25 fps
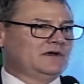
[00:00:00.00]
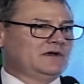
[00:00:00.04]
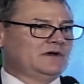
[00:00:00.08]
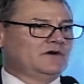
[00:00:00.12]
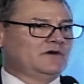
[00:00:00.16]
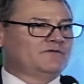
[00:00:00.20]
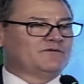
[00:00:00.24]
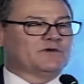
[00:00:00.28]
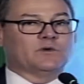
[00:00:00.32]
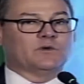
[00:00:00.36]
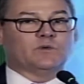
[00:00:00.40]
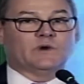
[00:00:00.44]

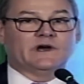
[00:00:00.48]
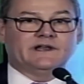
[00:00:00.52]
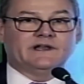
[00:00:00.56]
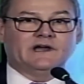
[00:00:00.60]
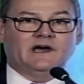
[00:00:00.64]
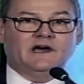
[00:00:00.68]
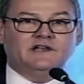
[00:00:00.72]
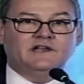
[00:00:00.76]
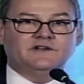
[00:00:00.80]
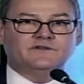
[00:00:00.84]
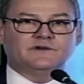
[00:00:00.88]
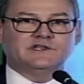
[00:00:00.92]
For
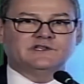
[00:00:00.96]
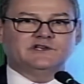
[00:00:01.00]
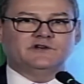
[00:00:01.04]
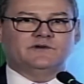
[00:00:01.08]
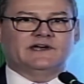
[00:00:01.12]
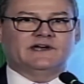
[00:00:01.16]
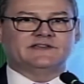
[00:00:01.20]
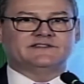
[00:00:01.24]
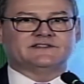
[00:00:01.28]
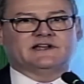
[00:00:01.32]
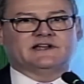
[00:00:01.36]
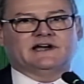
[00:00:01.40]
$100
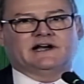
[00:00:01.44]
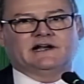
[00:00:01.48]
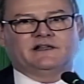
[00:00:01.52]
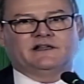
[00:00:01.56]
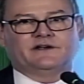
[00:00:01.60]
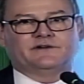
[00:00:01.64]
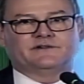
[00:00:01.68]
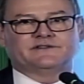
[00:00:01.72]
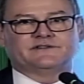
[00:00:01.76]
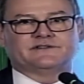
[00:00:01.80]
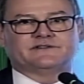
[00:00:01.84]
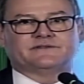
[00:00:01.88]

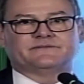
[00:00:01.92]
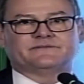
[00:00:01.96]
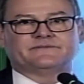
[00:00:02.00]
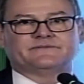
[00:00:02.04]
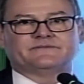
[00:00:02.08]
US,